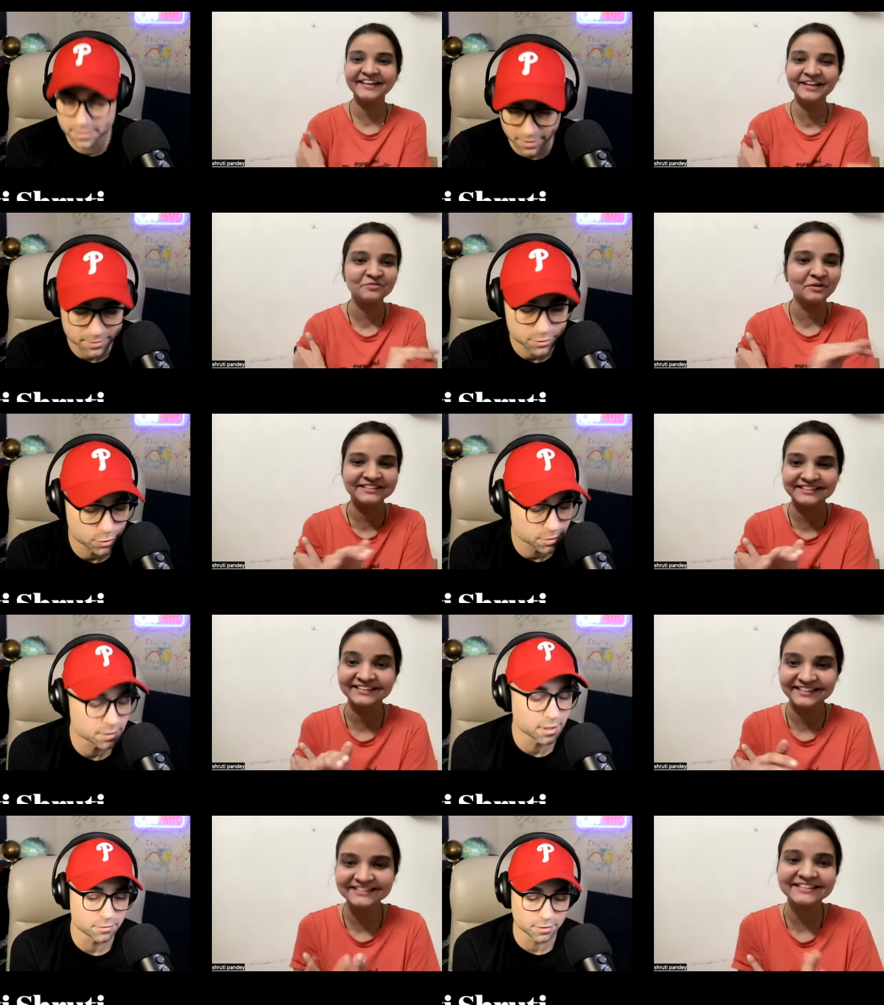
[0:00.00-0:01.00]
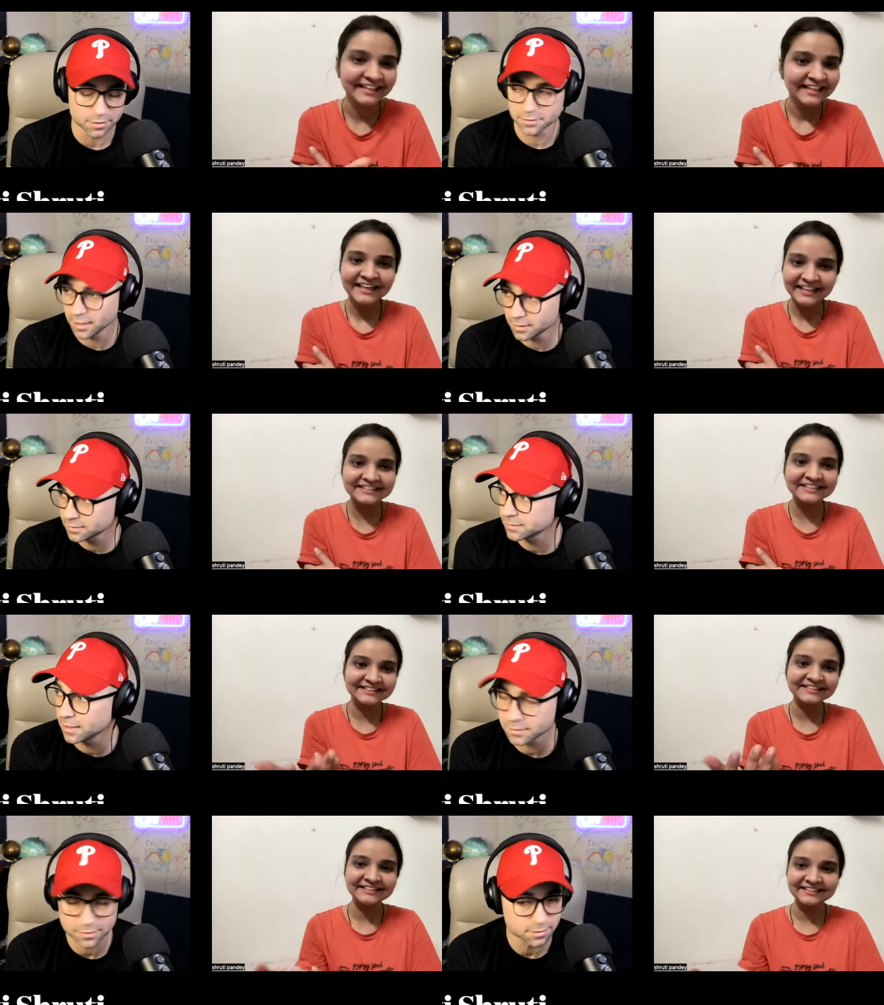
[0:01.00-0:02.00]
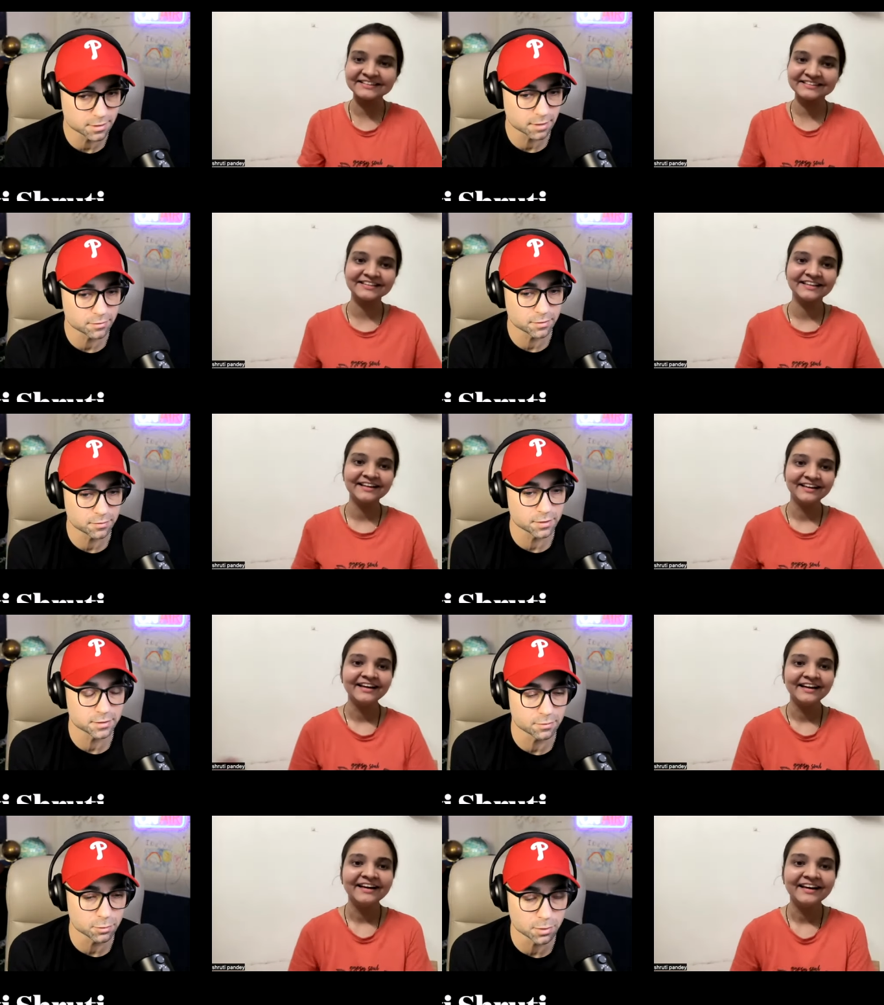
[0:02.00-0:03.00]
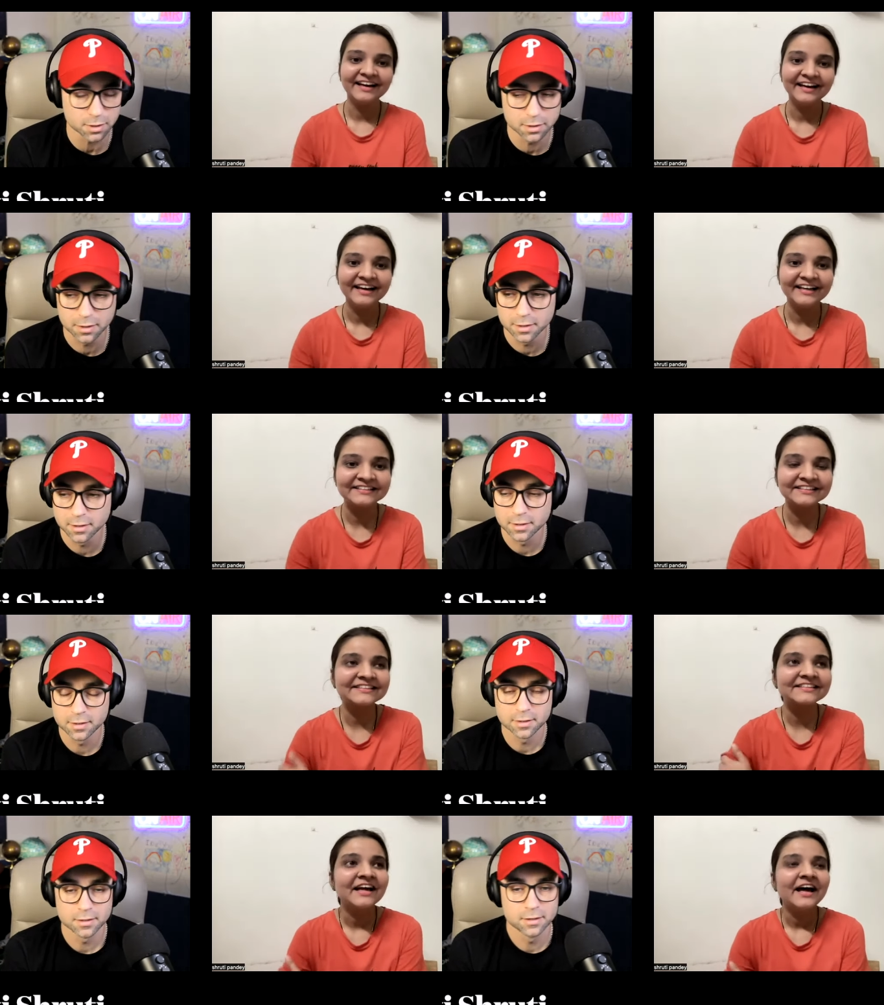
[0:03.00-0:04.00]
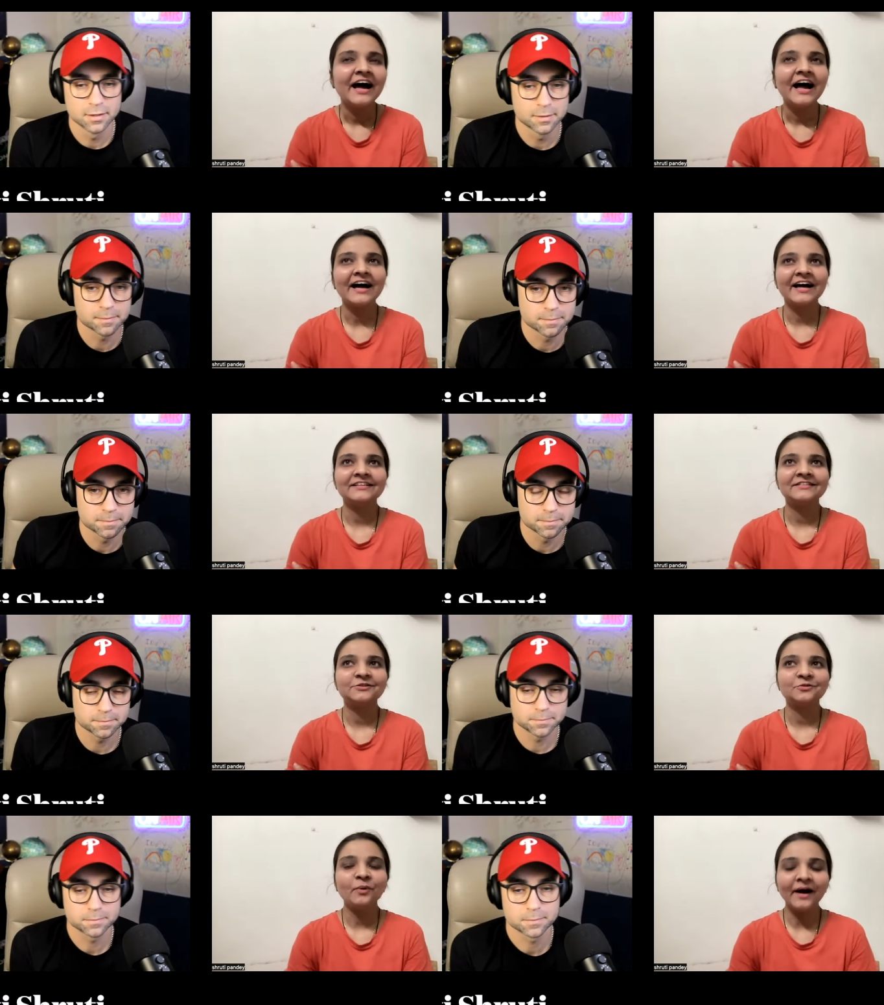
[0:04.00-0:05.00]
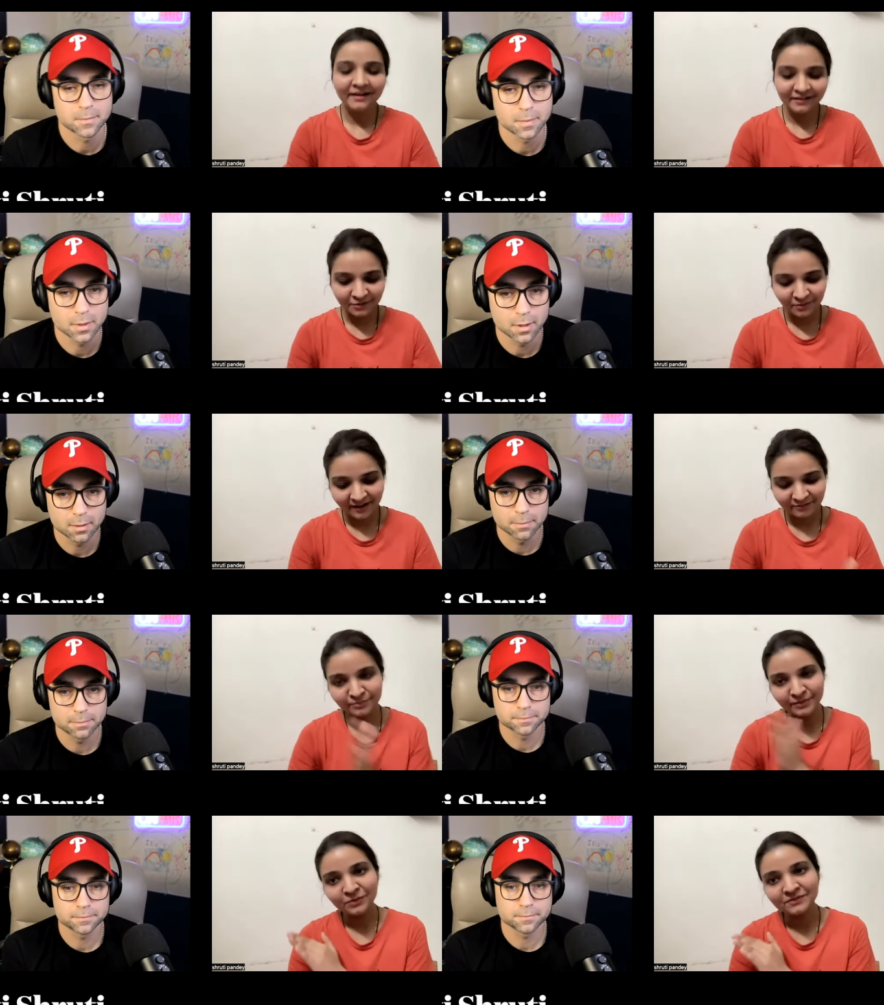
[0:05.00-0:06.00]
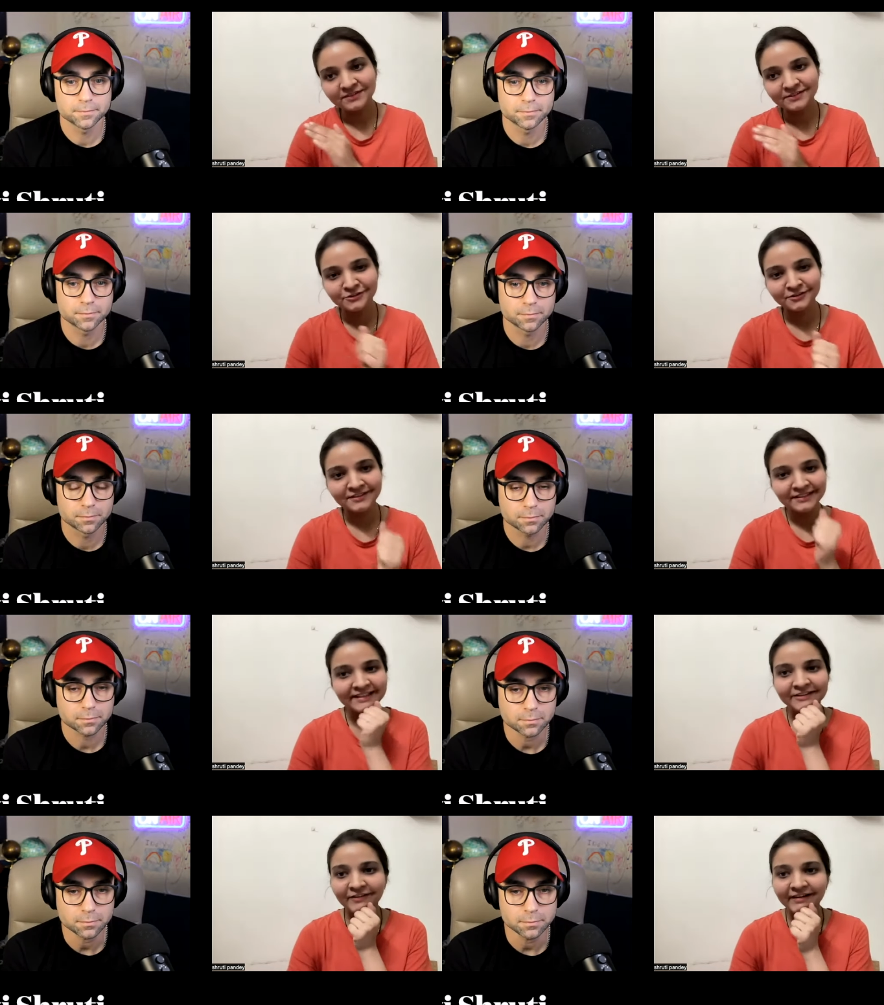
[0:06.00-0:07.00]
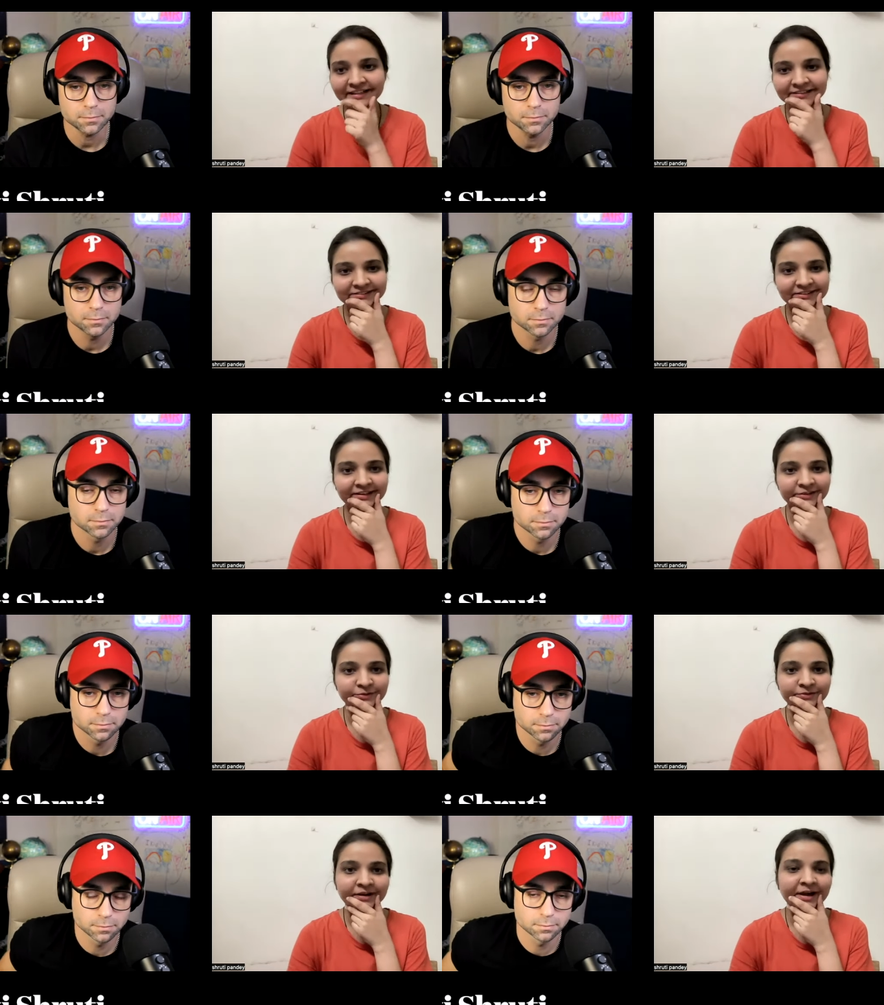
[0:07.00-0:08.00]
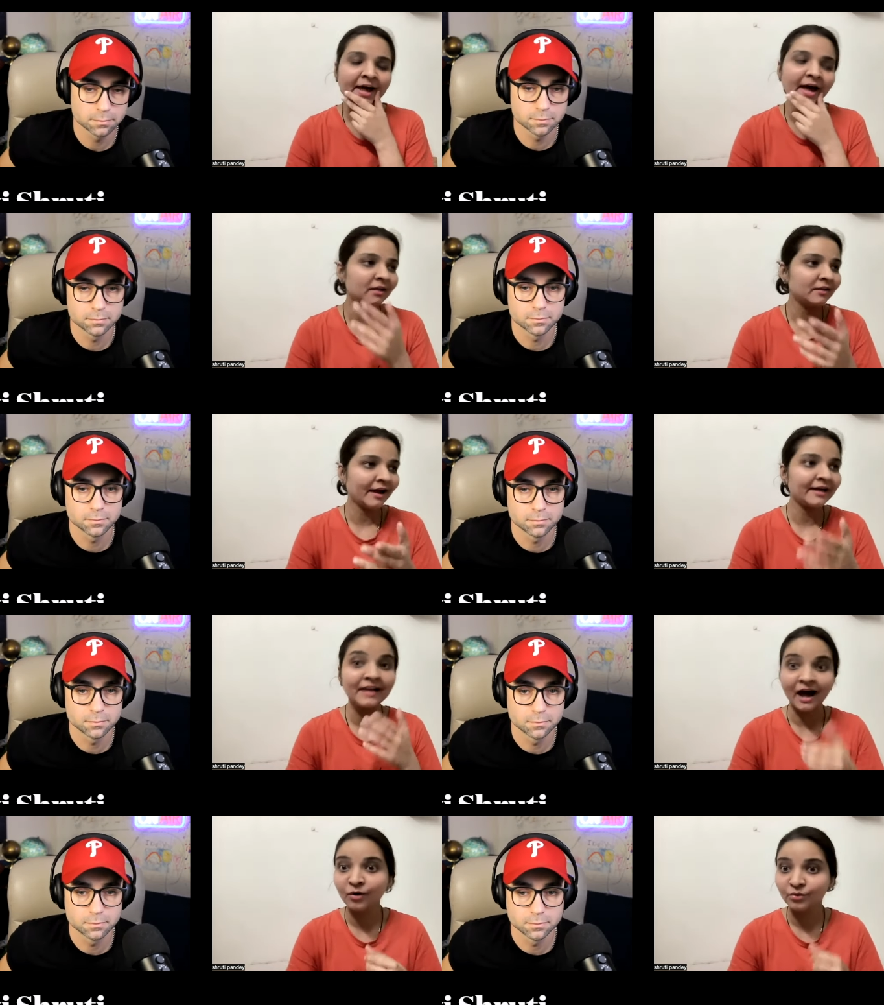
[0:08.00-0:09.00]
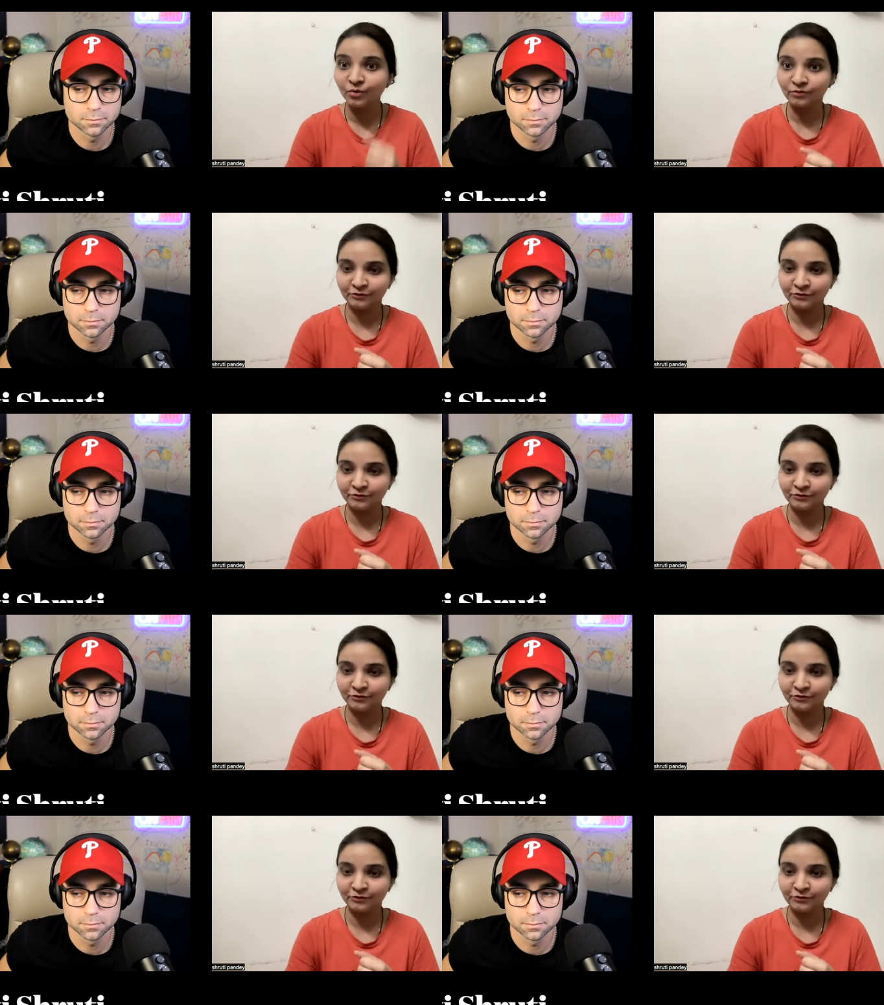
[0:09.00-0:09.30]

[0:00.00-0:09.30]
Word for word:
Speaker 1: is certainly a life lesson. Yes. Yes. It, definitely fits everywhere.
Speaker 2: It is. And while you have been on this journey and right, and I, I now know